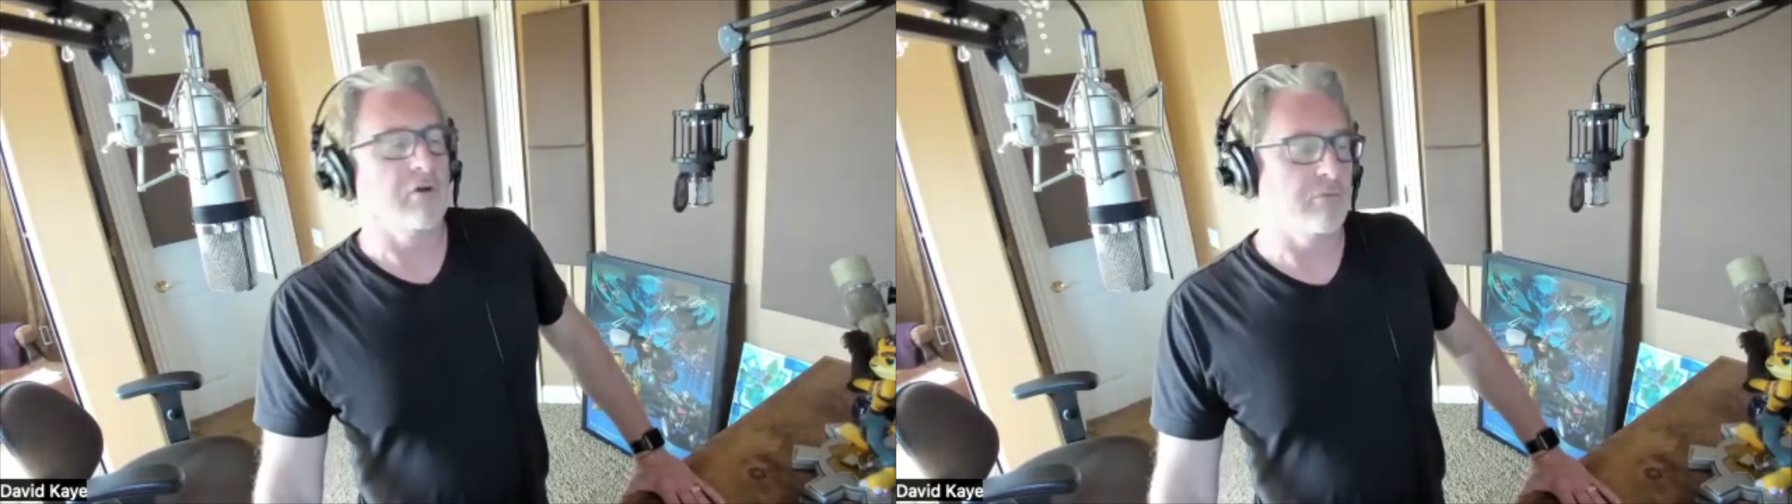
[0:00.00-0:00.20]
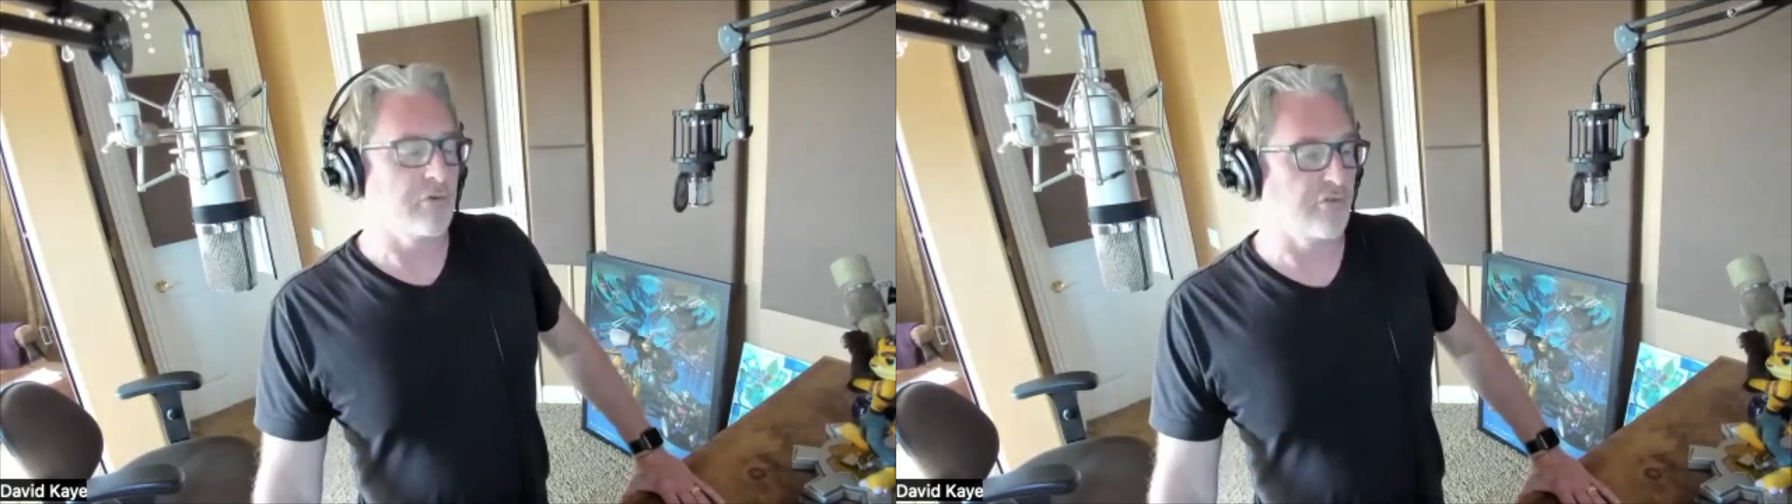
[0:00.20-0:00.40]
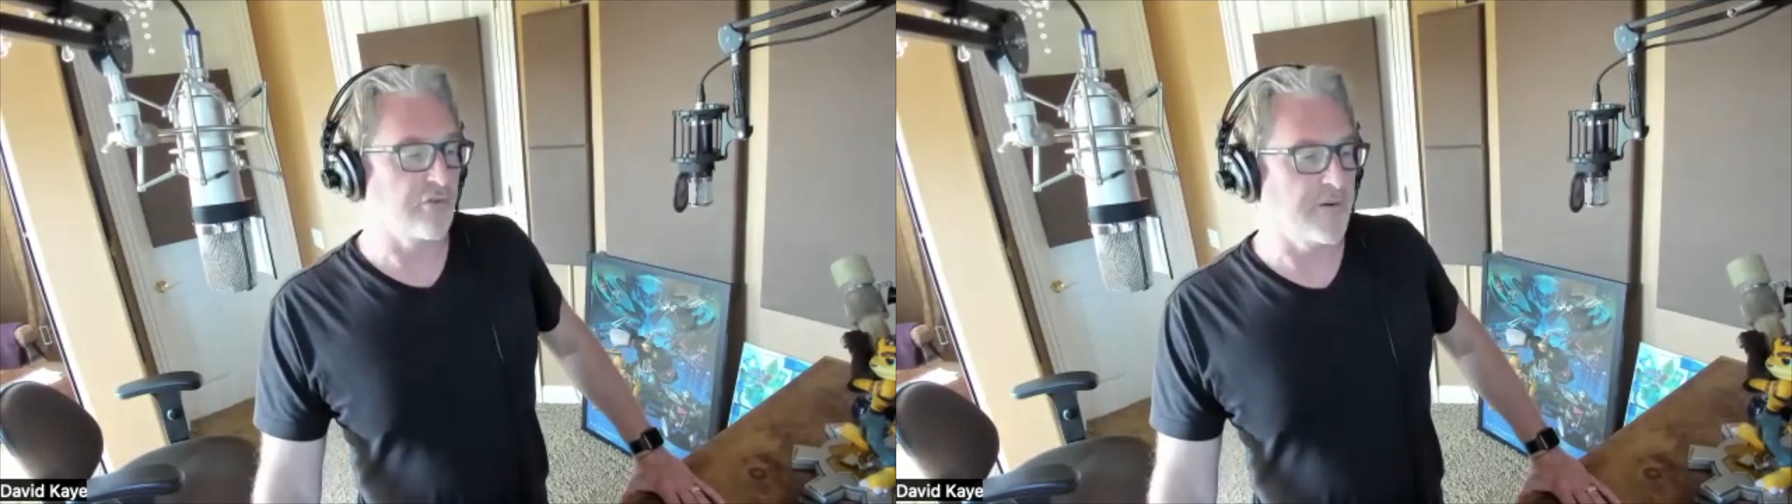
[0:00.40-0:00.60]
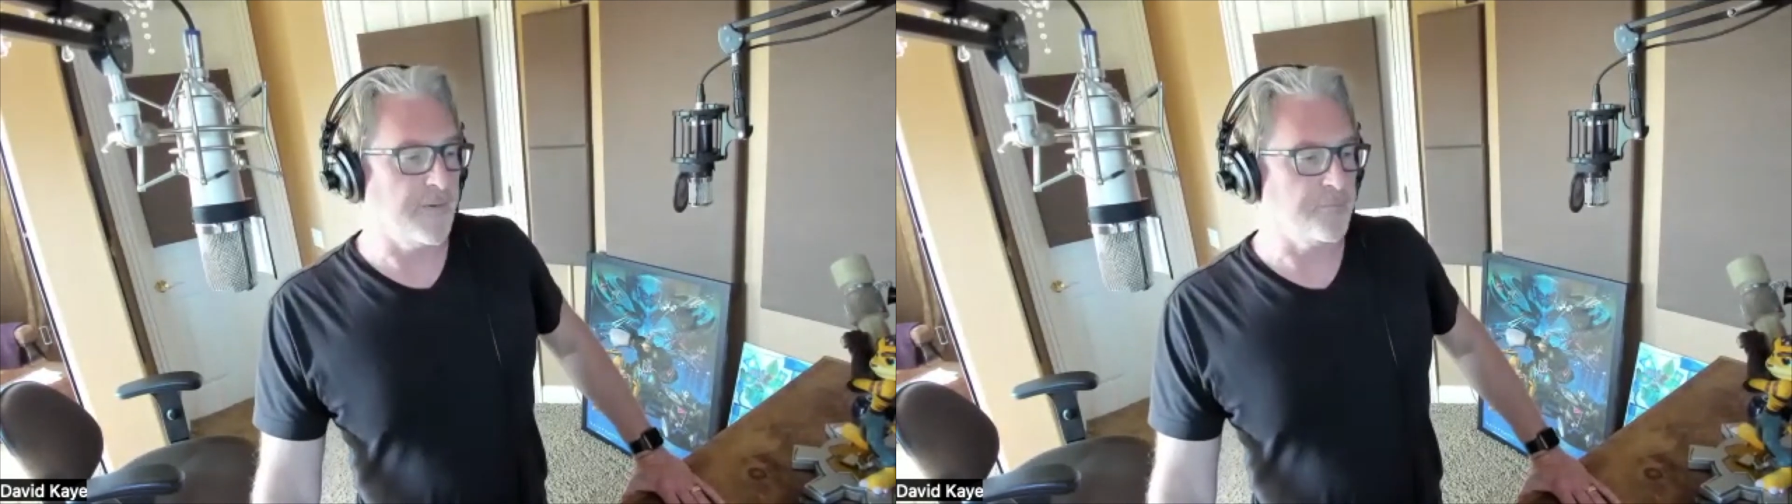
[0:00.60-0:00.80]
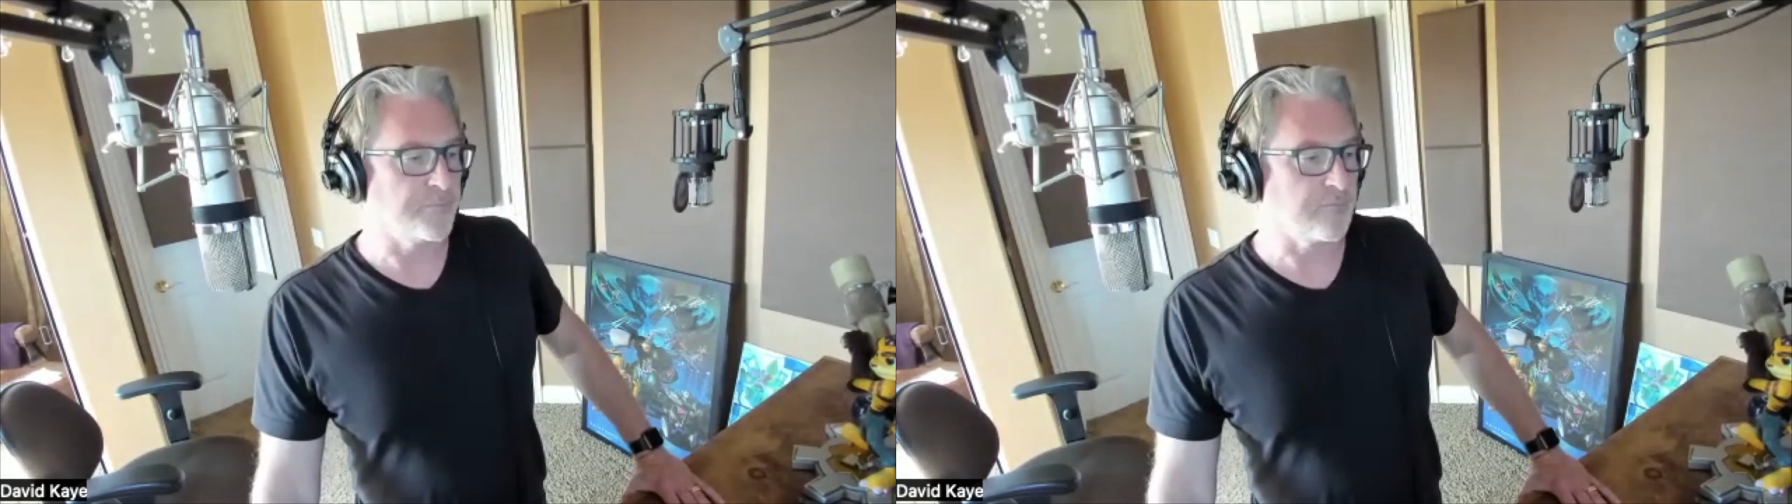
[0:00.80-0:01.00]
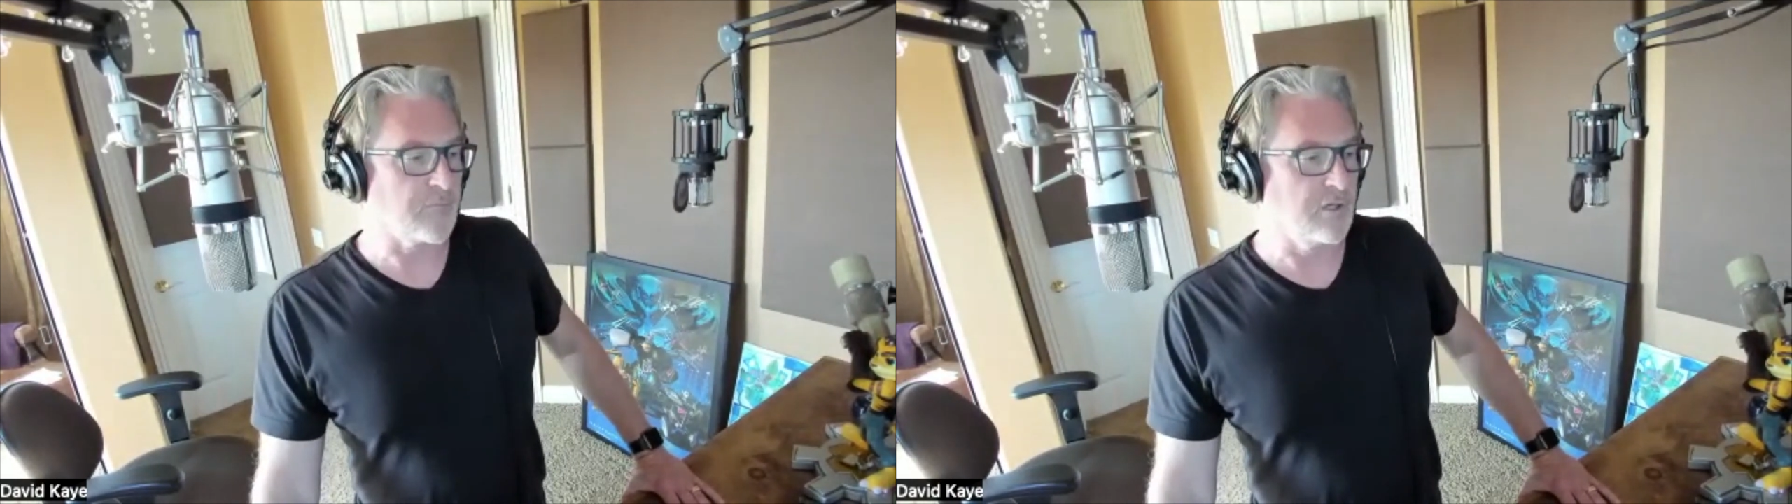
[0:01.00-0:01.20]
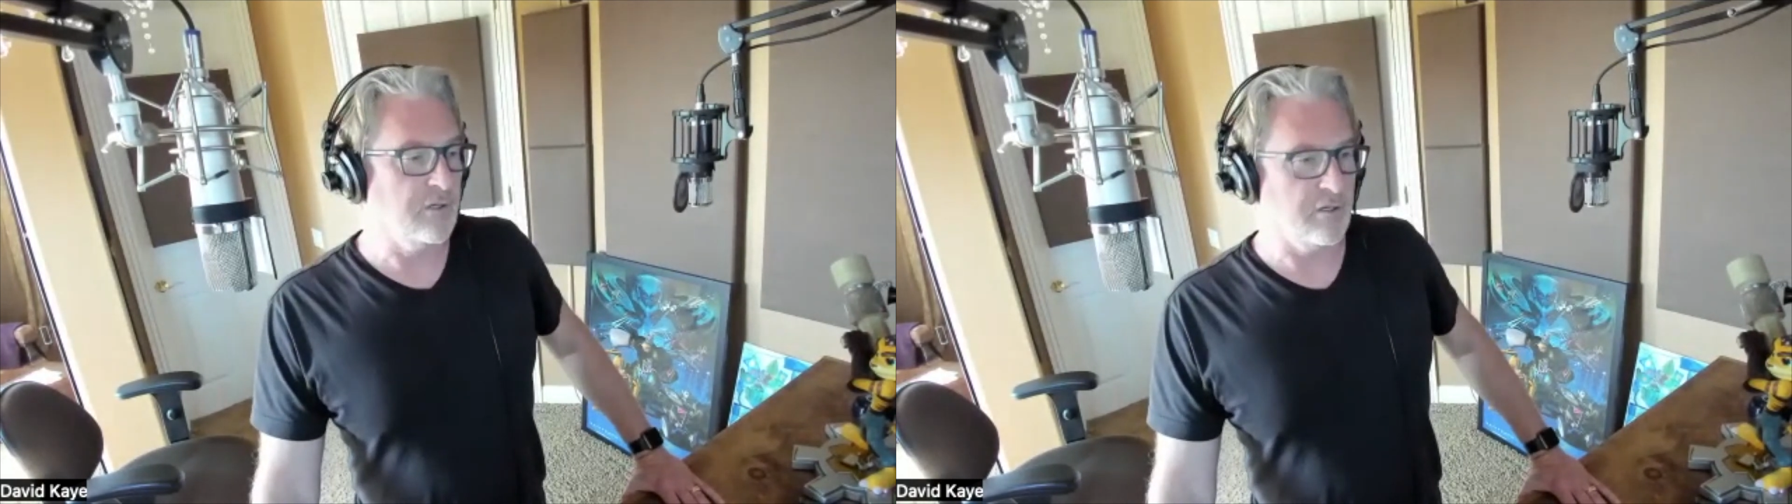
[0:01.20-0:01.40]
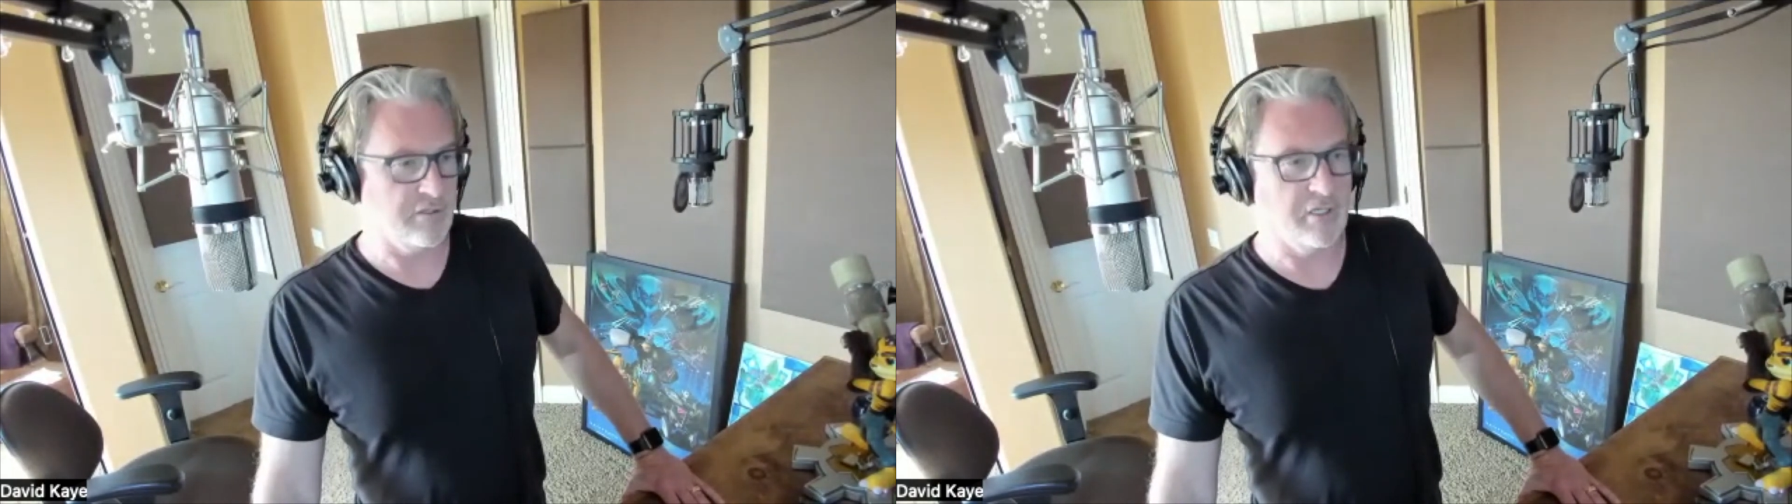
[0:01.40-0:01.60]
It was,
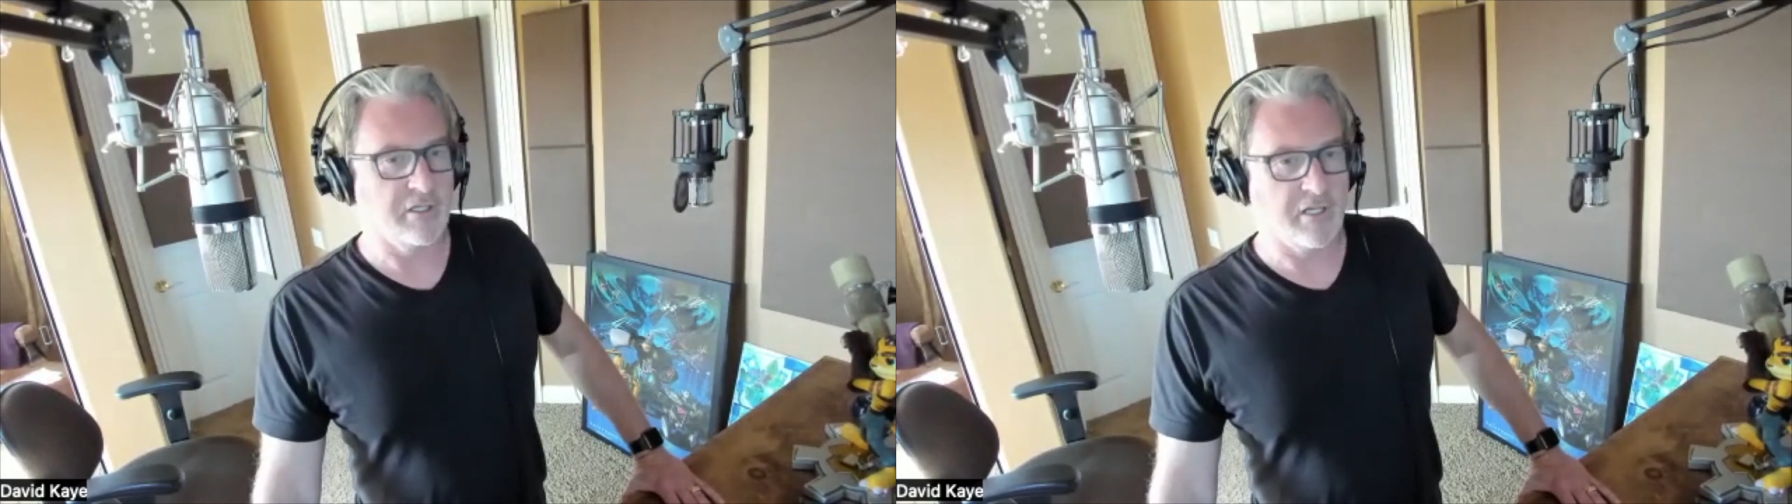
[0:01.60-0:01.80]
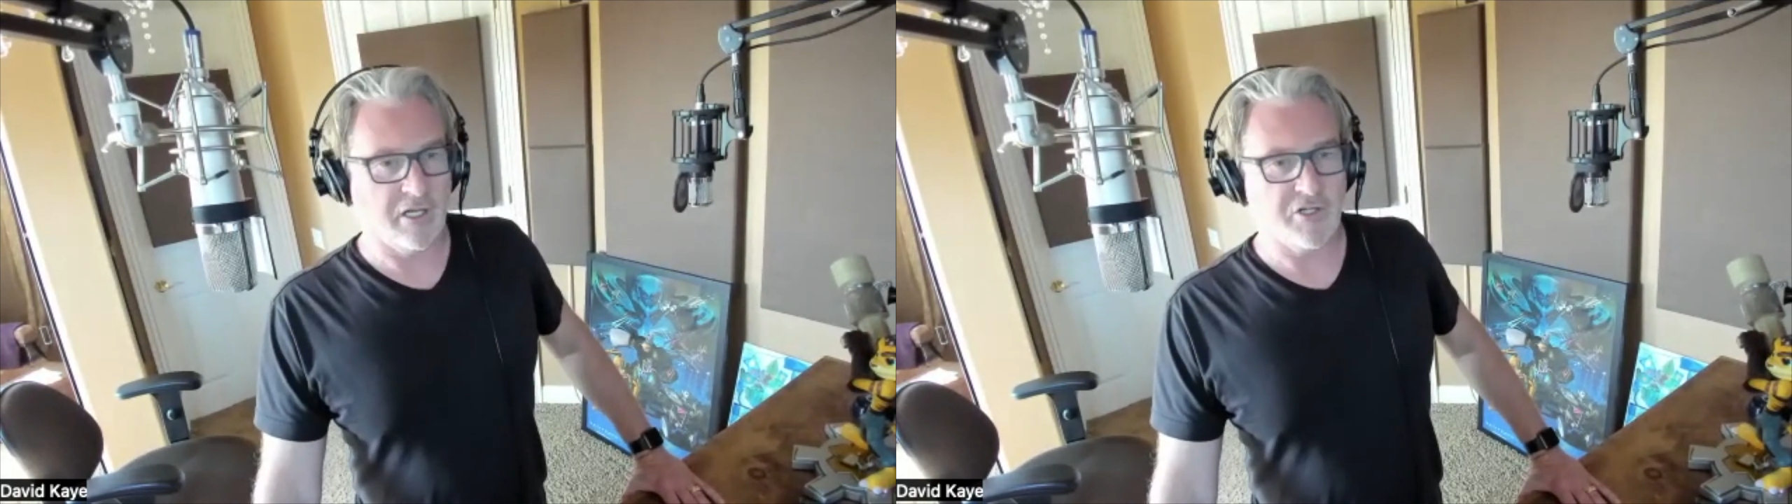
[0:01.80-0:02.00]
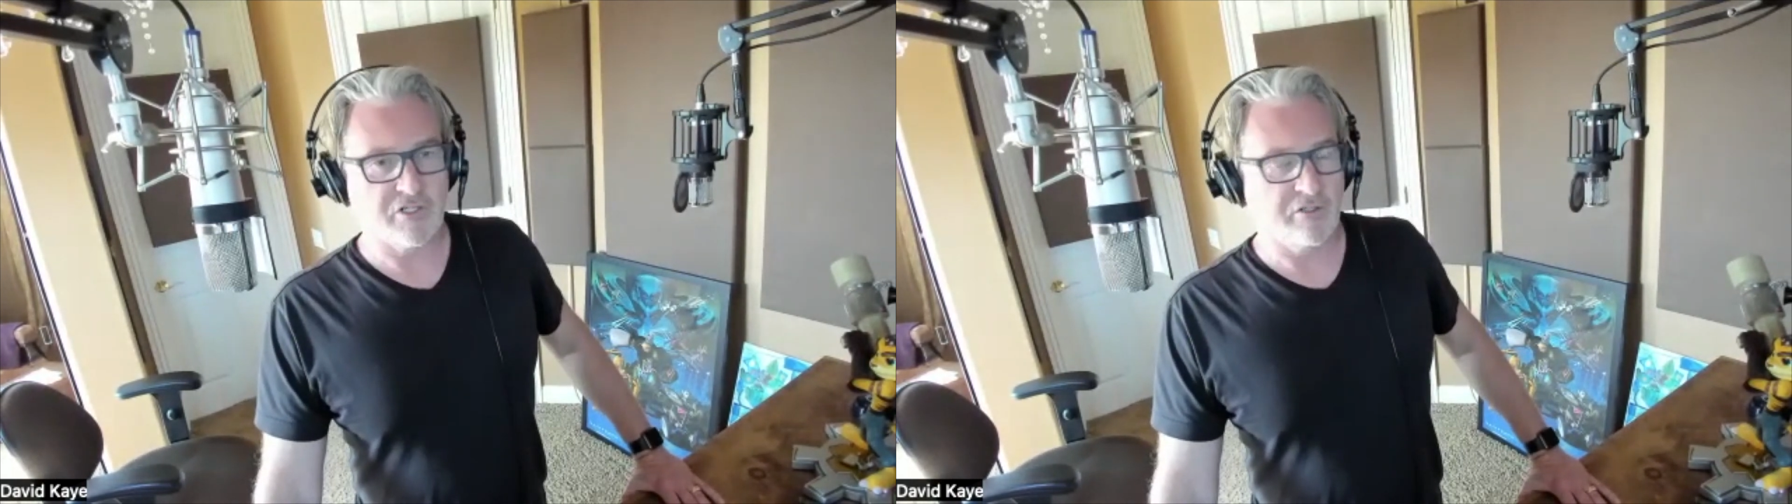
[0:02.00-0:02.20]
you had an indication.